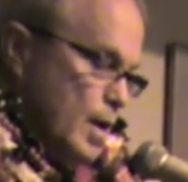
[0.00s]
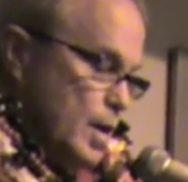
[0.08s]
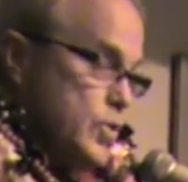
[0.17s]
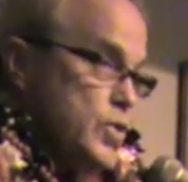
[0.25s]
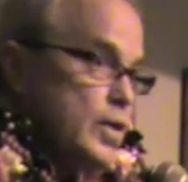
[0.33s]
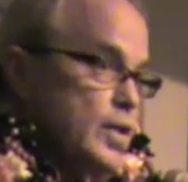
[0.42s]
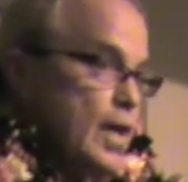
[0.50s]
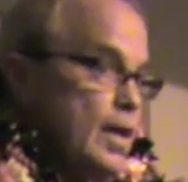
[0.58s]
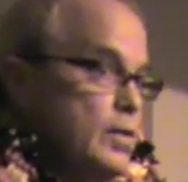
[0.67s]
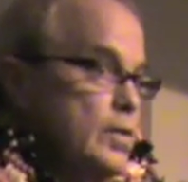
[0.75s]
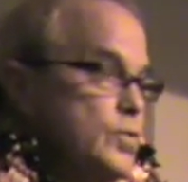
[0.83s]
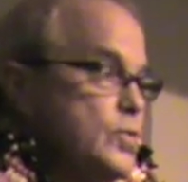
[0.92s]
She
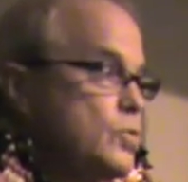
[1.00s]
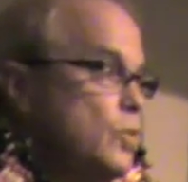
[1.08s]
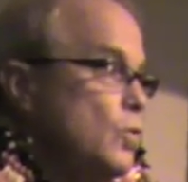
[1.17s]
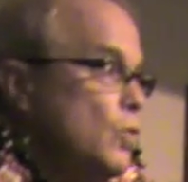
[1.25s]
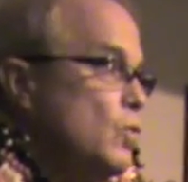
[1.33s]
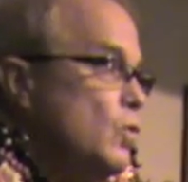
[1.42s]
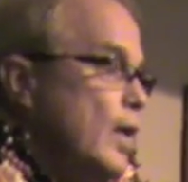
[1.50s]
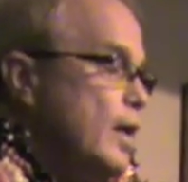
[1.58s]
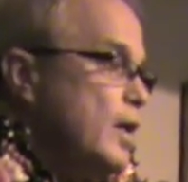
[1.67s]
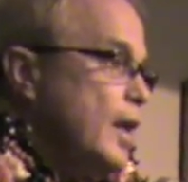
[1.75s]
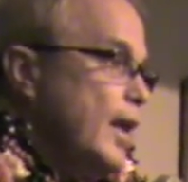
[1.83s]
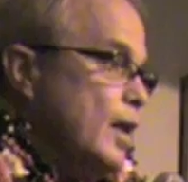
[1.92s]
attended school
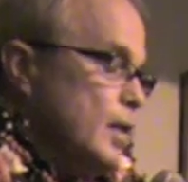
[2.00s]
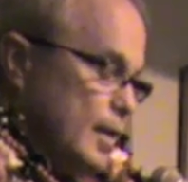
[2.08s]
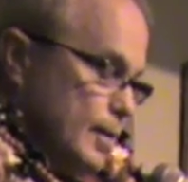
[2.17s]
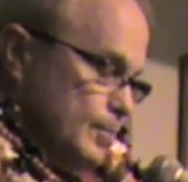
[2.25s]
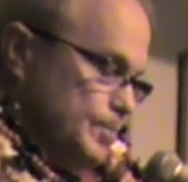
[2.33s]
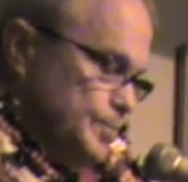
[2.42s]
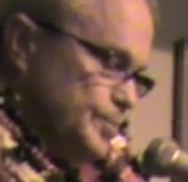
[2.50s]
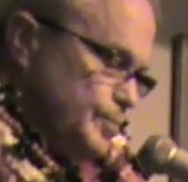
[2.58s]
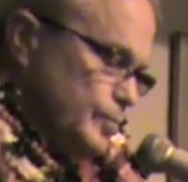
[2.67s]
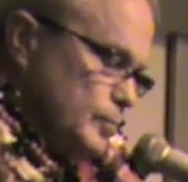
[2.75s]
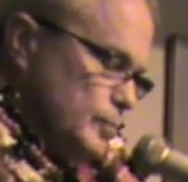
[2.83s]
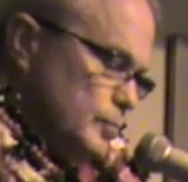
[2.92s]
in England.
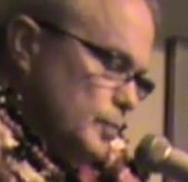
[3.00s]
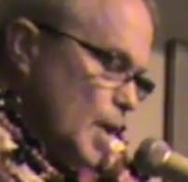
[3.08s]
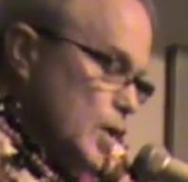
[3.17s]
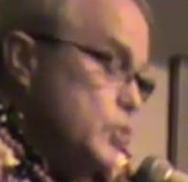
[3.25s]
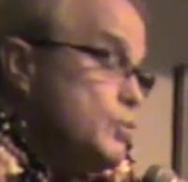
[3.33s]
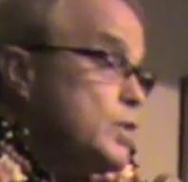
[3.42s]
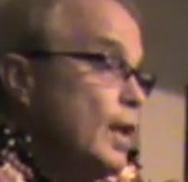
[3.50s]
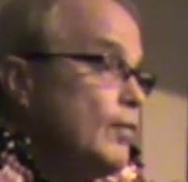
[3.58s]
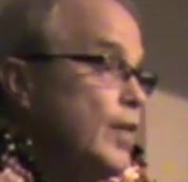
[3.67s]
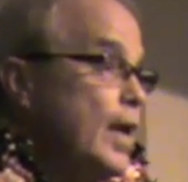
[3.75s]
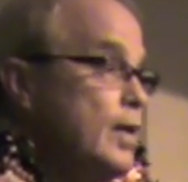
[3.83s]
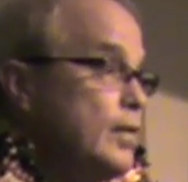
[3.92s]
She was a
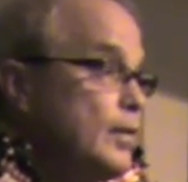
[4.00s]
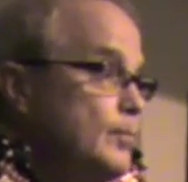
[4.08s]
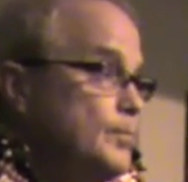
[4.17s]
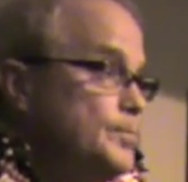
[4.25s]
left-handed.